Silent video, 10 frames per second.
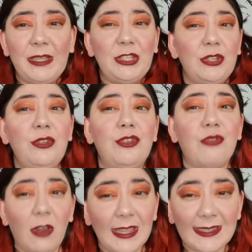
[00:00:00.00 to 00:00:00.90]
too
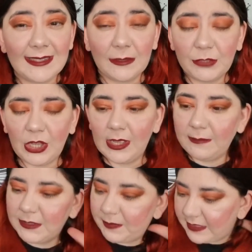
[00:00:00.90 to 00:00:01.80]
drying
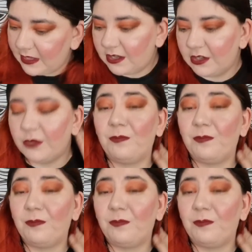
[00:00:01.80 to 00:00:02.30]
sometimes, but they are